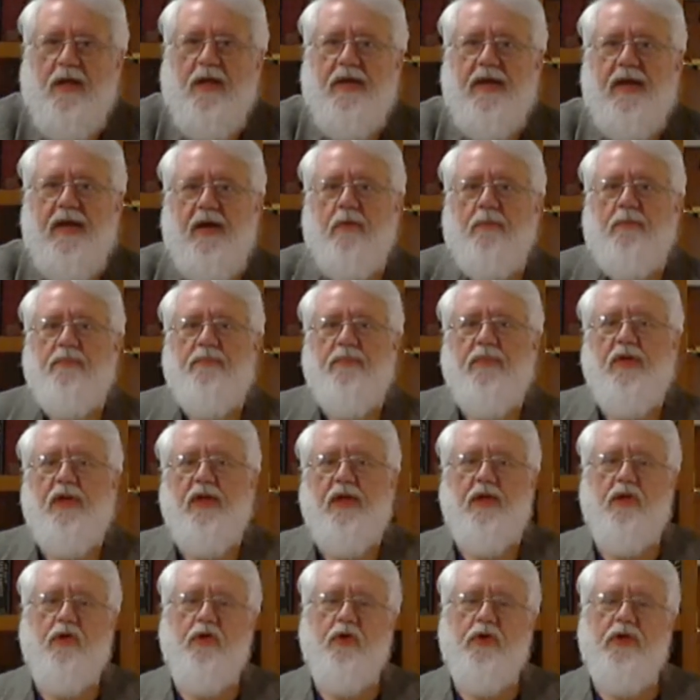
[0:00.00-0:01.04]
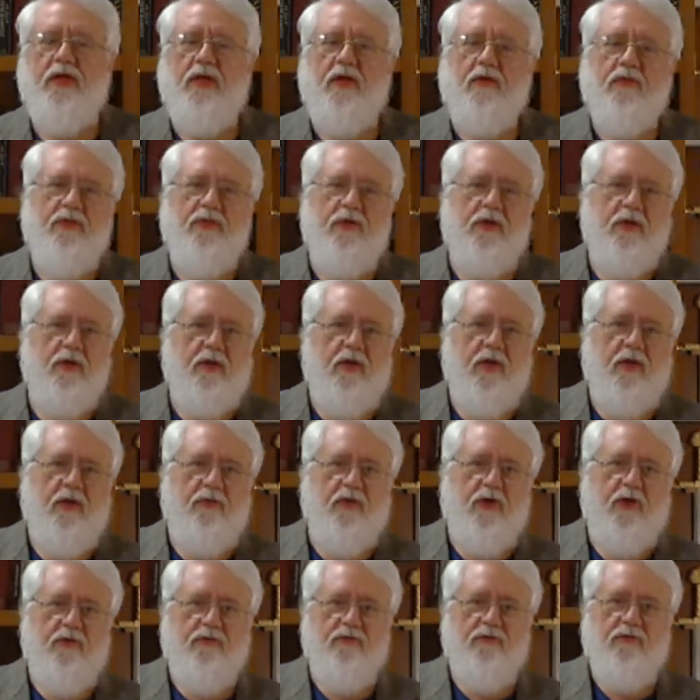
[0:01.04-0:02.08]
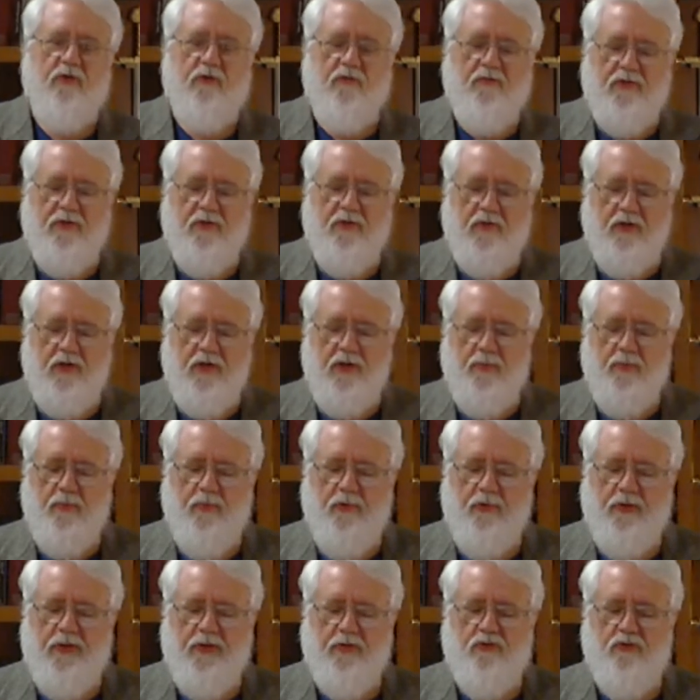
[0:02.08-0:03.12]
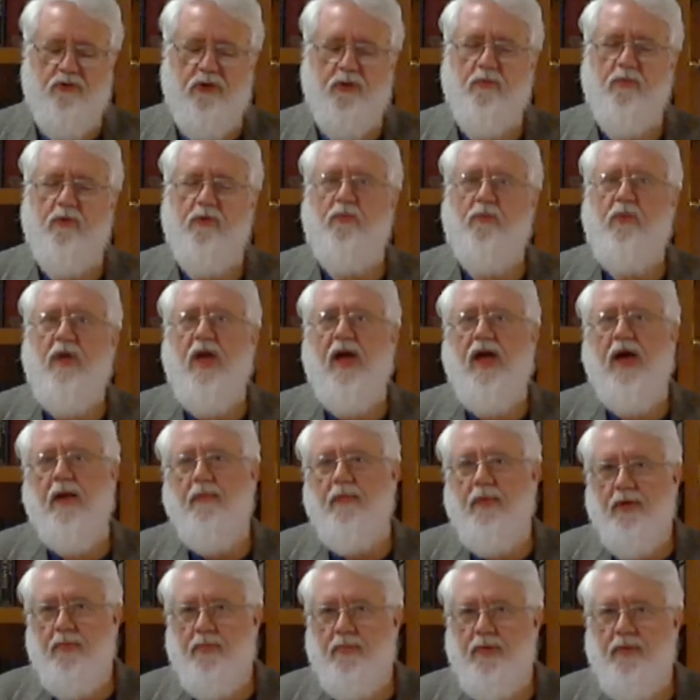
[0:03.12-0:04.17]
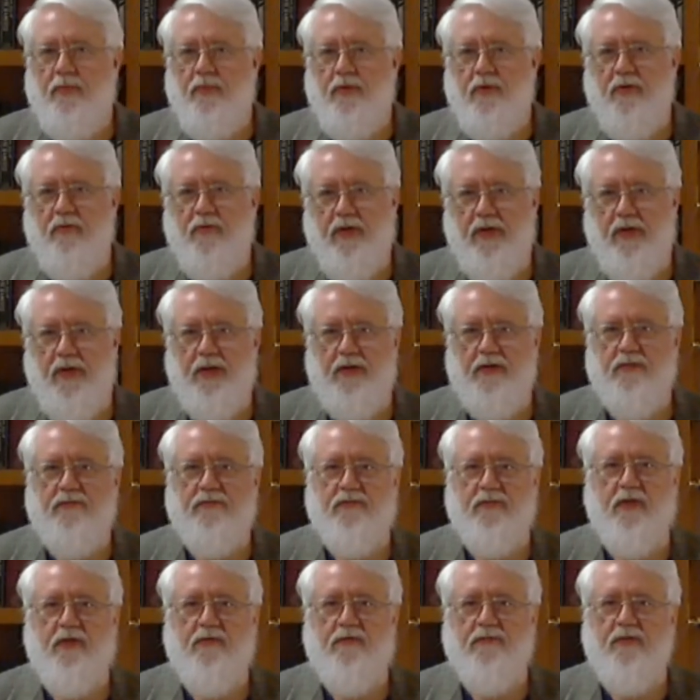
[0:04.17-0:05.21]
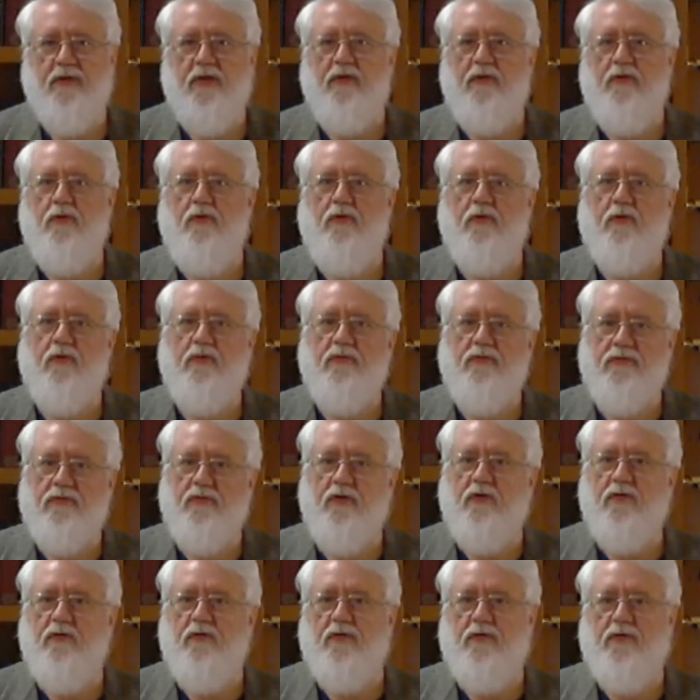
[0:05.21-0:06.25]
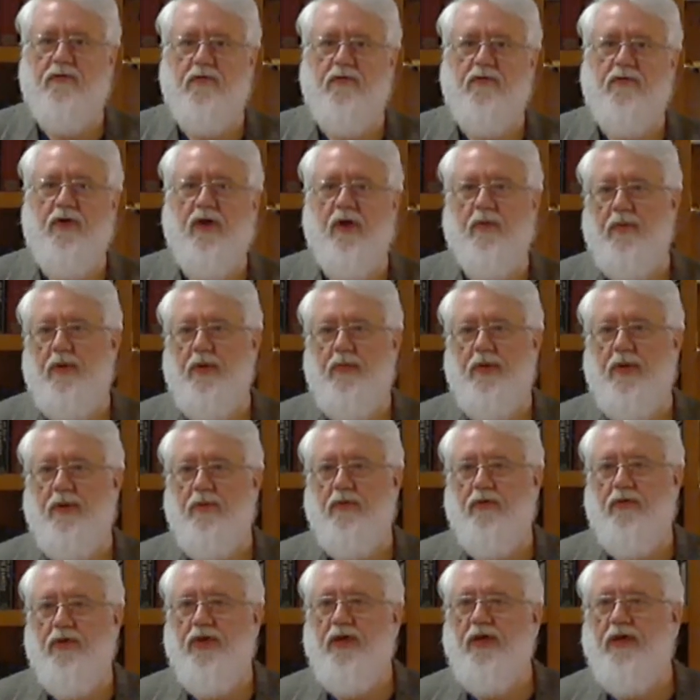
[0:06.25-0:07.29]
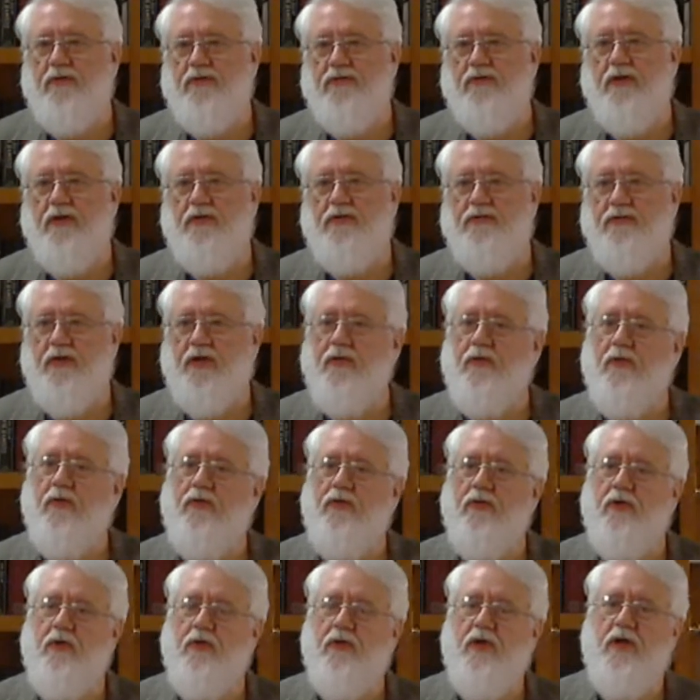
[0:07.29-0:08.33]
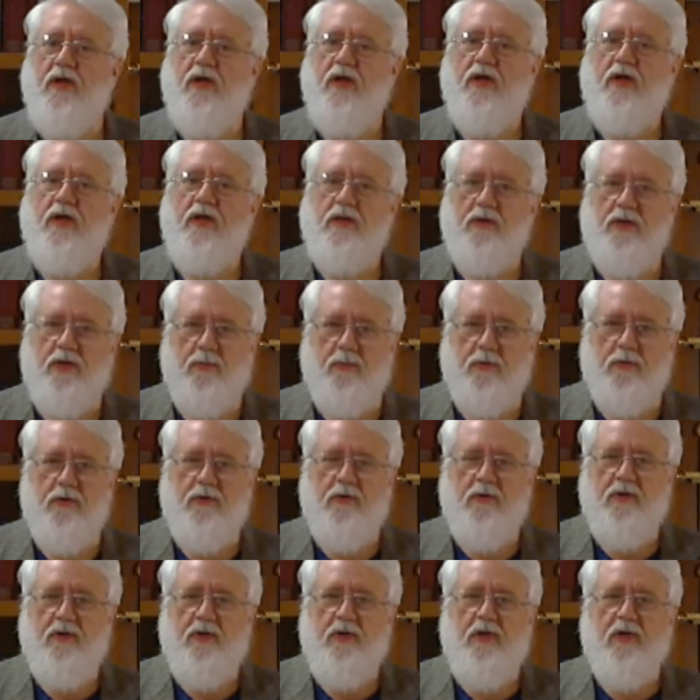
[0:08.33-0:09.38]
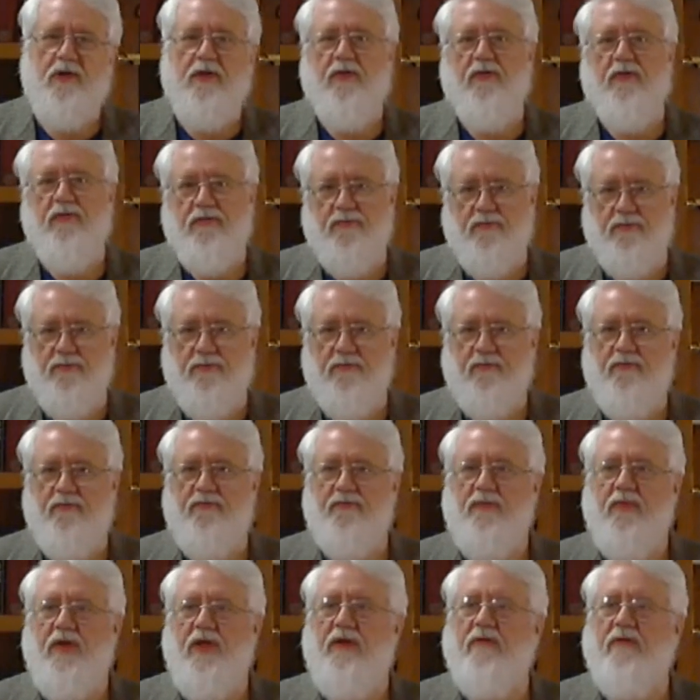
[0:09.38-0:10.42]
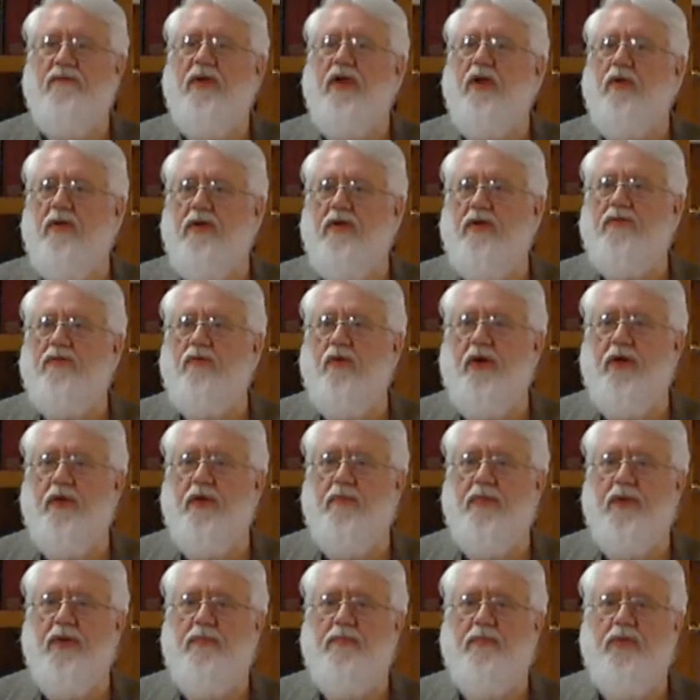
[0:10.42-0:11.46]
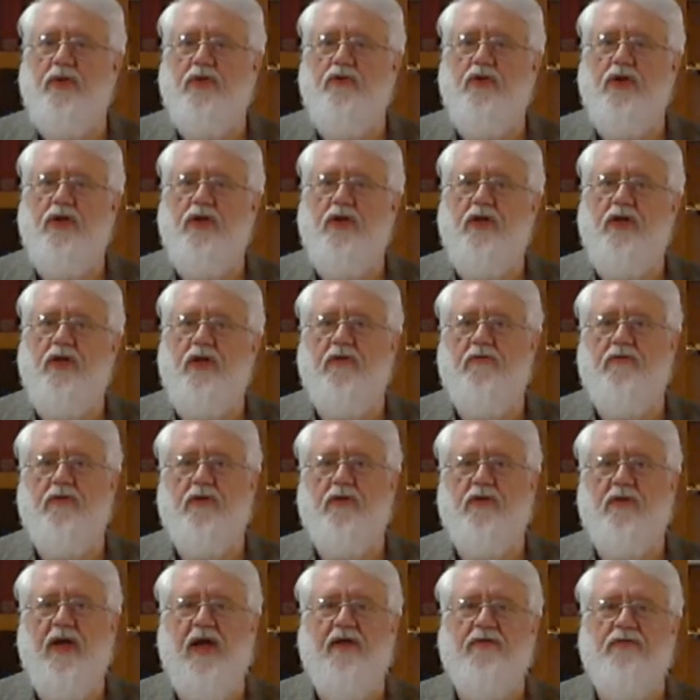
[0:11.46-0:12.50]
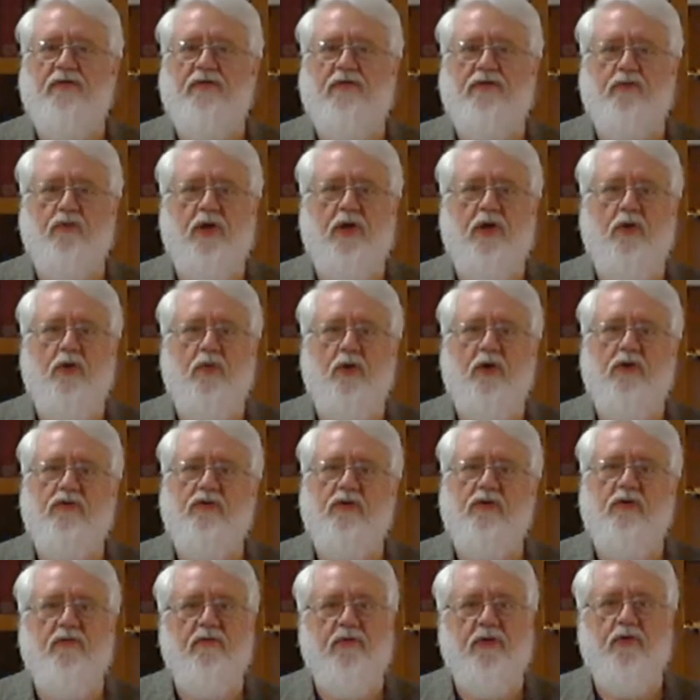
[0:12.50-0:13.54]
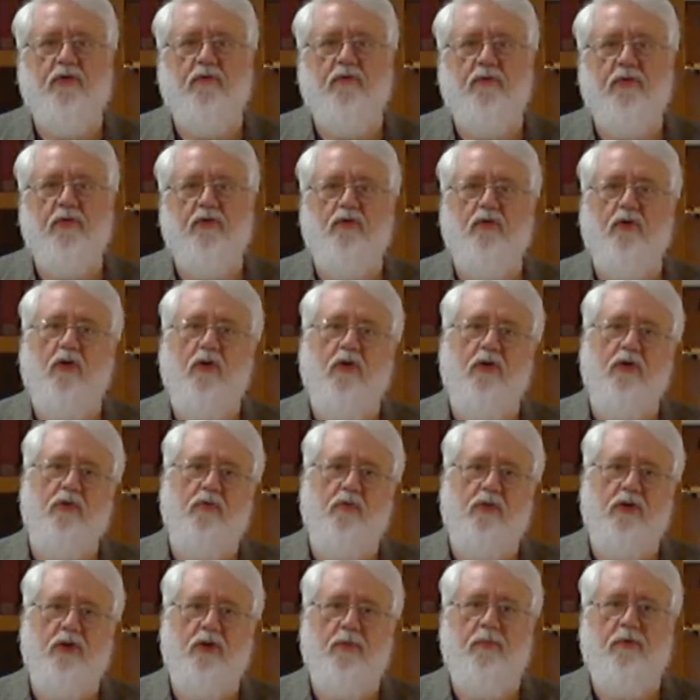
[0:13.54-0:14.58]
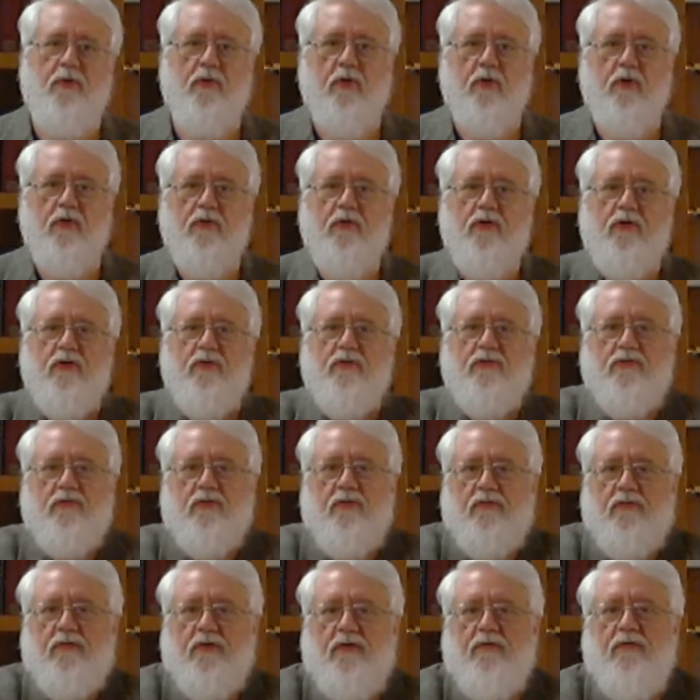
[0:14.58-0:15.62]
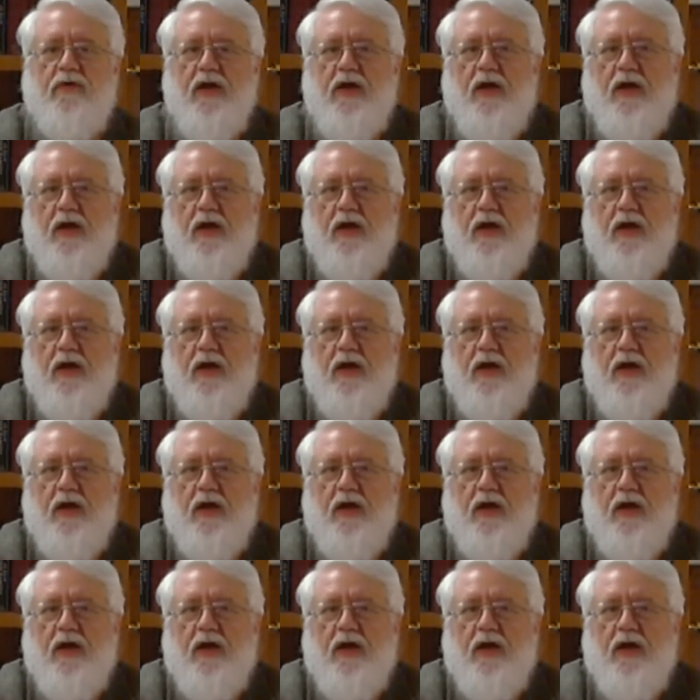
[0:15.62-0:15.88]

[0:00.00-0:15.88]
Now, in looking at the conservative and the liberal in general, how many people in the United States say that they're conservative? How many people in the United States say that they're liberal? Now, this varies quite a bit, but generally, if you ask a straight question of an individual, are you a liberal or are you a conservative?